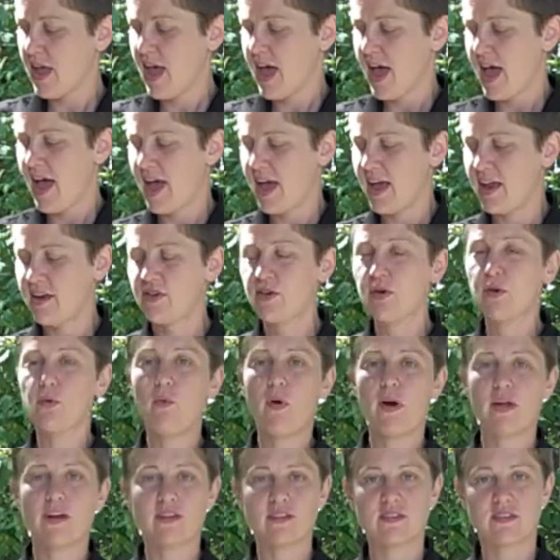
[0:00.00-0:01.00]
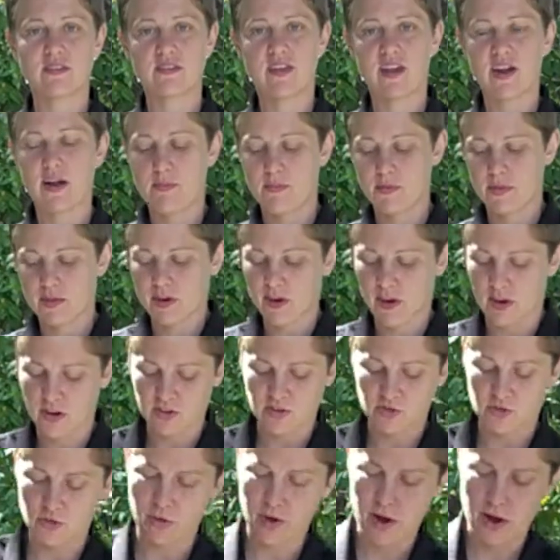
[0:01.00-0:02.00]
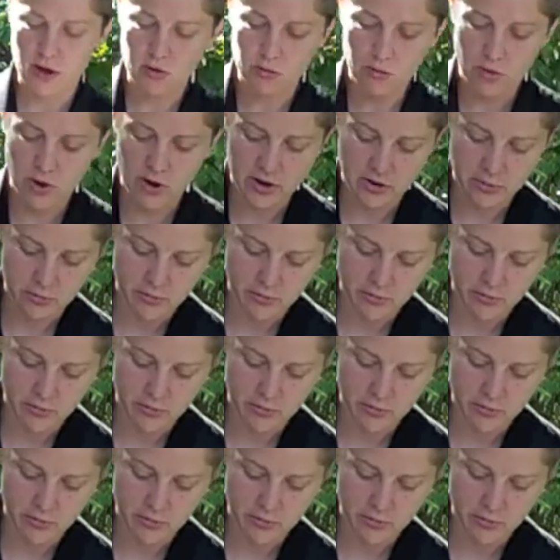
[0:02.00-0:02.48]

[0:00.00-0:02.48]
and you'll want to set up the Karst groundwater